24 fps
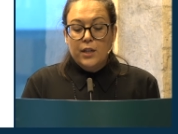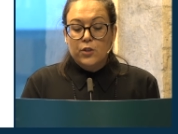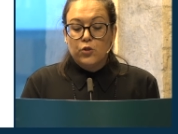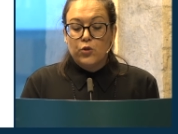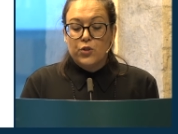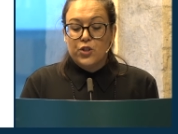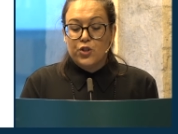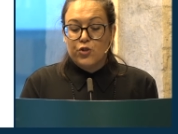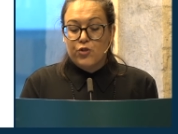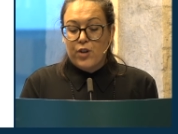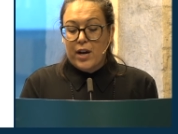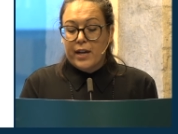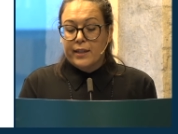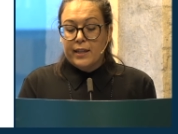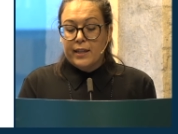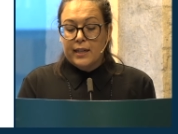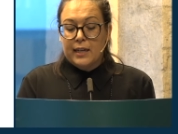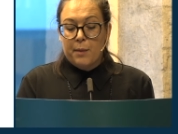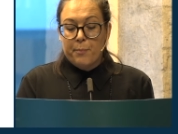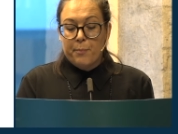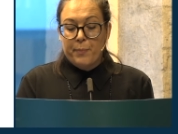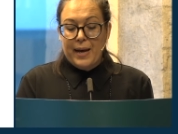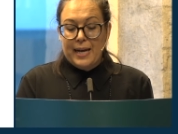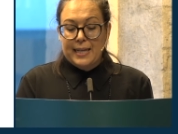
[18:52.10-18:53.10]
to strengthen
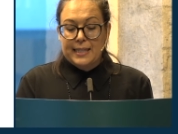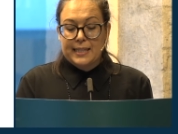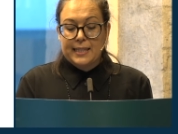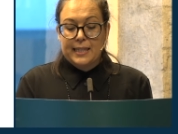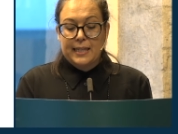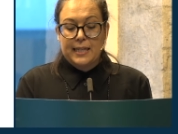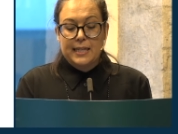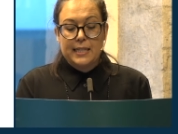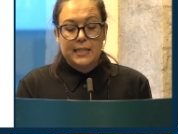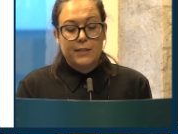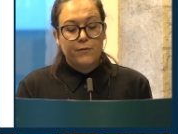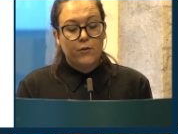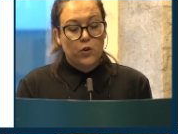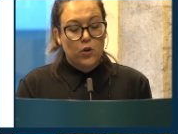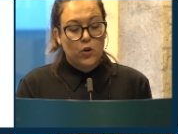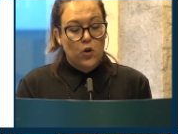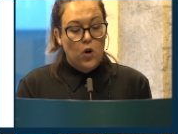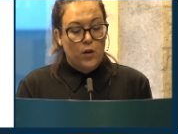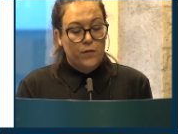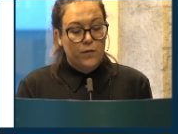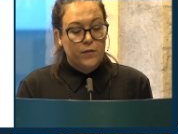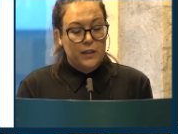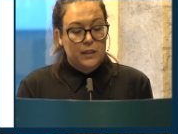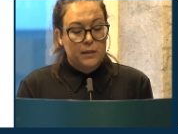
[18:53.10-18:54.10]
capacities for
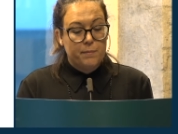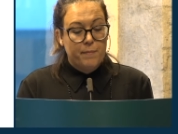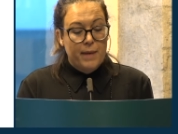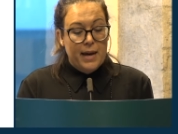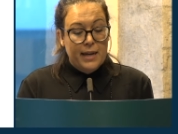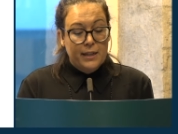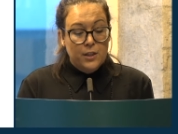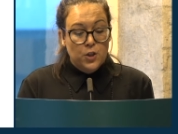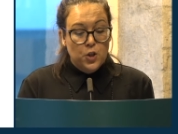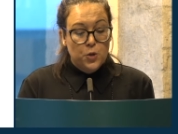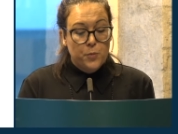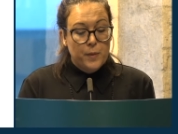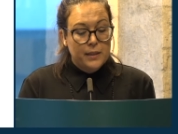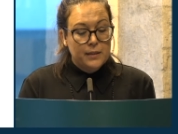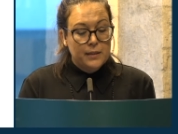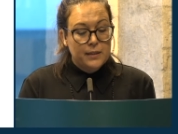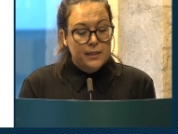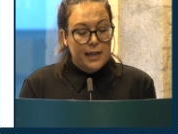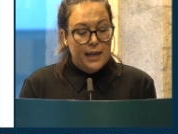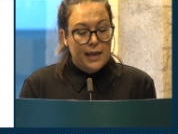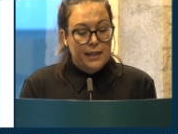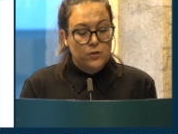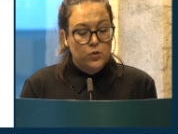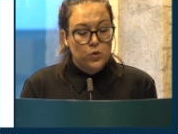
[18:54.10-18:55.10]
conflict management,
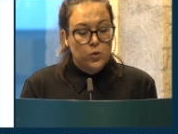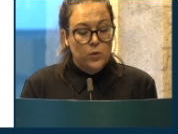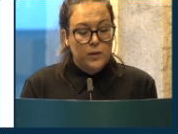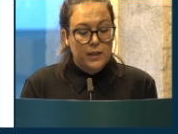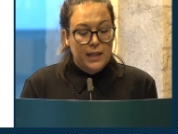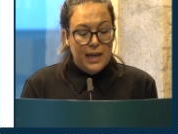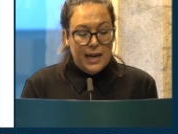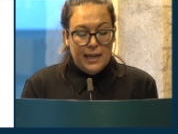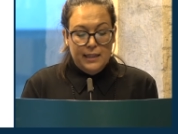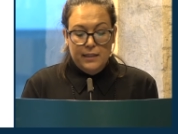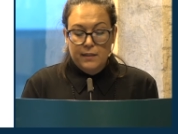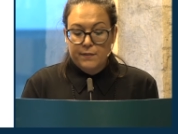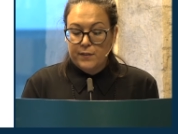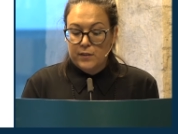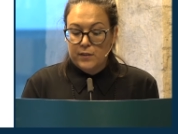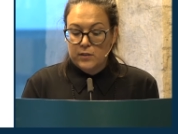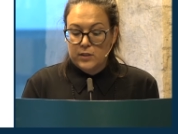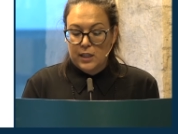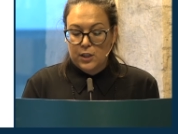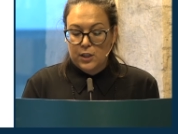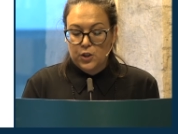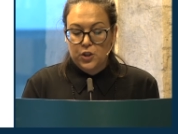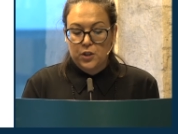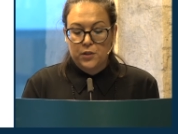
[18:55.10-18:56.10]
and to lay the
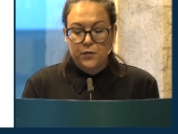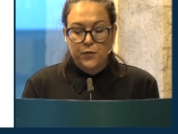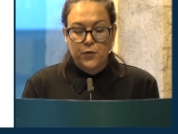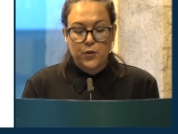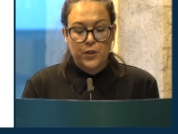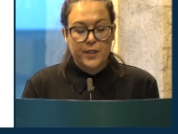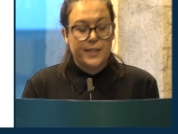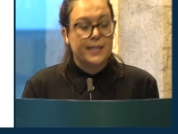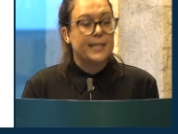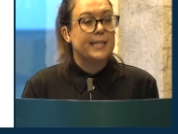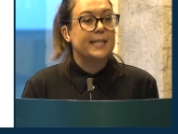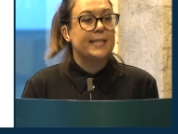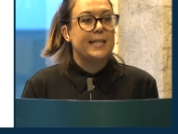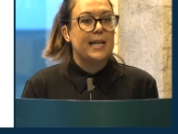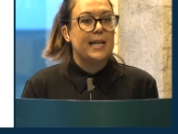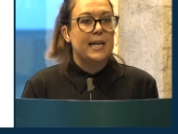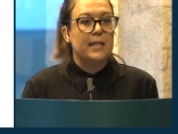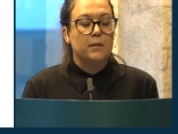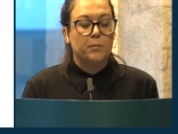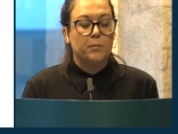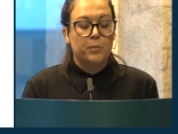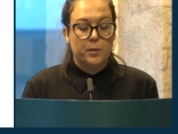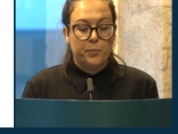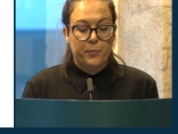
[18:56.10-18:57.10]
foundation for
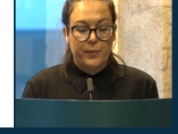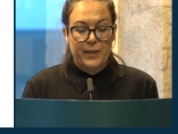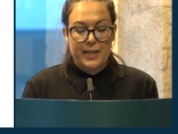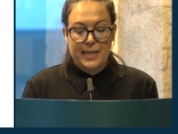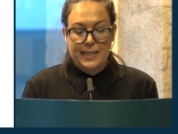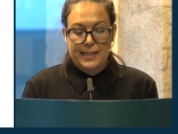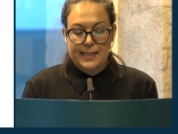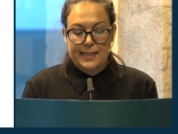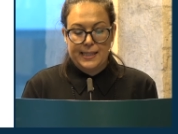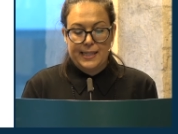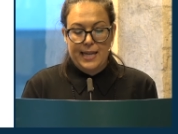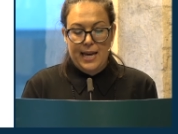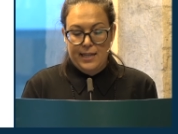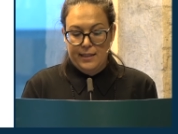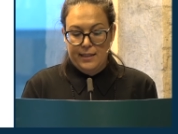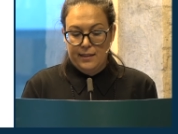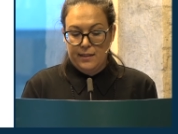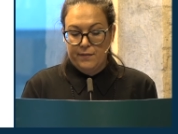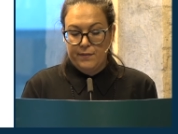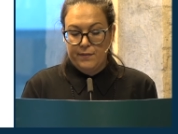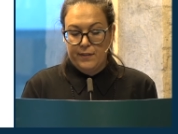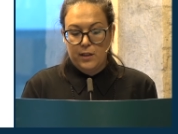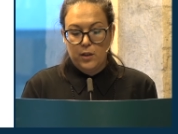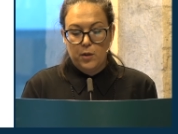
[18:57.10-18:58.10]
sustainable peace and
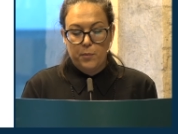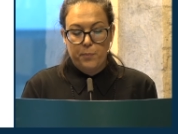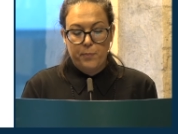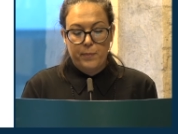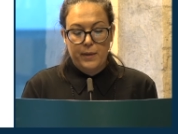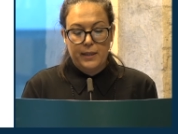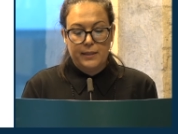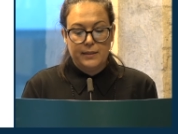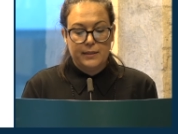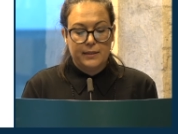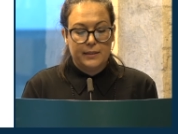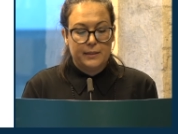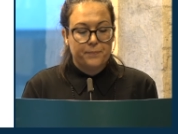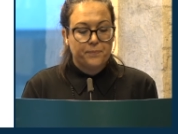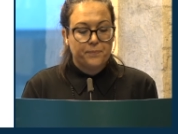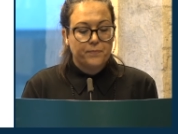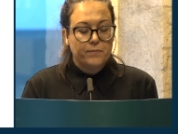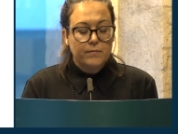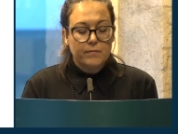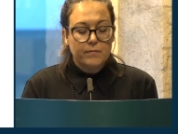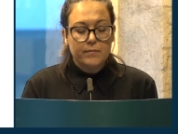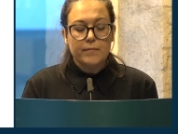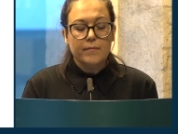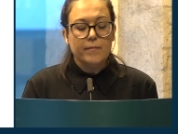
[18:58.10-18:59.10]
development.
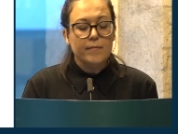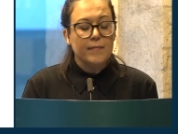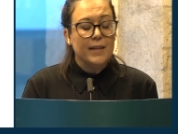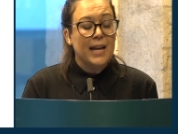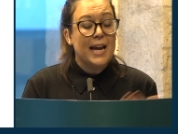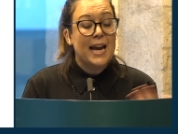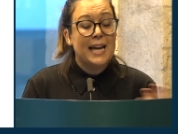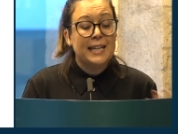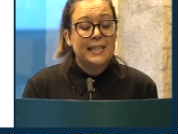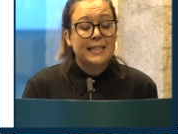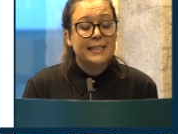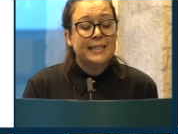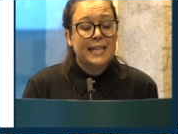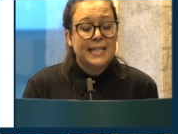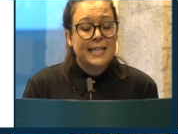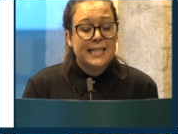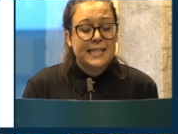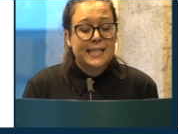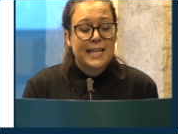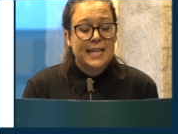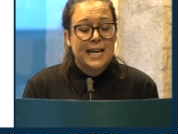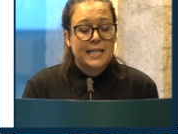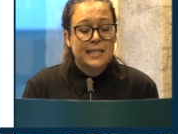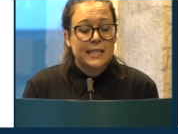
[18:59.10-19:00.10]
And in that
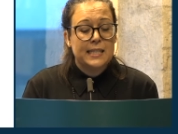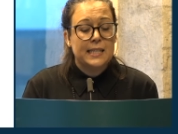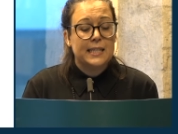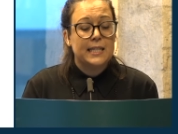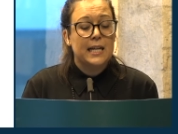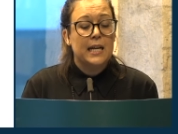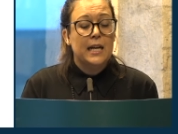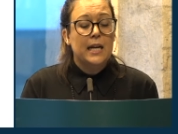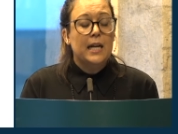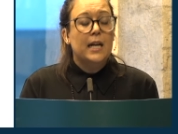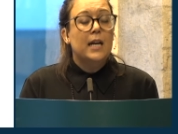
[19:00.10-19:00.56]
sense,